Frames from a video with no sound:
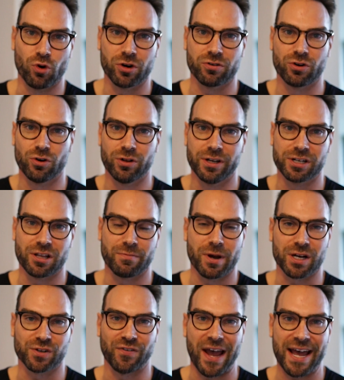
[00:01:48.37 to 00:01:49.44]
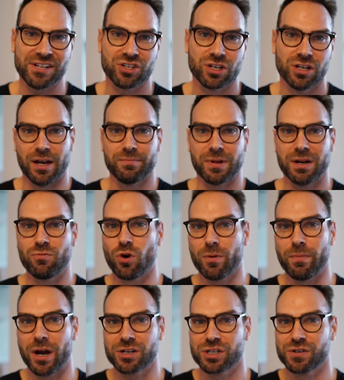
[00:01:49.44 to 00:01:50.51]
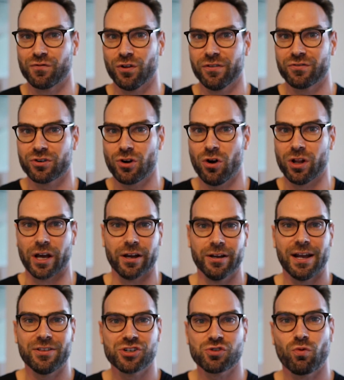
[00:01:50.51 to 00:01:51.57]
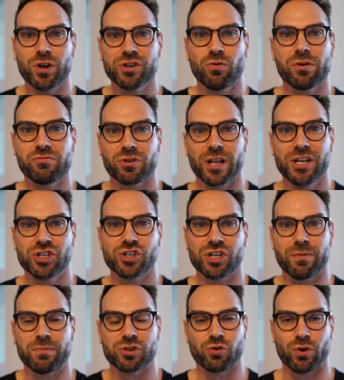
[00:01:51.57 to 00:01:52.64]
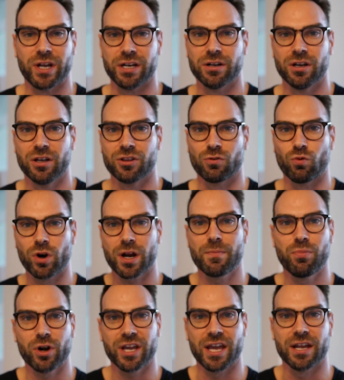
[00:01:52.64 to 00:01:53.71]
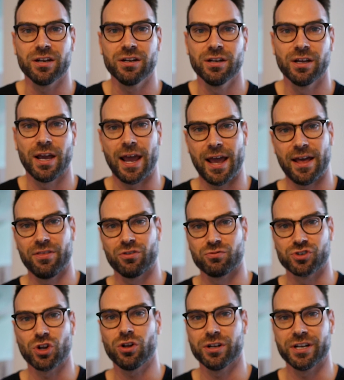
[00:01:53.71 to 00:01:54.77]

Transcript: more granola into the box fast. I'm getting more boxes full of granola. And there's a one-to-one -one relationship between the work I'm putting in and the result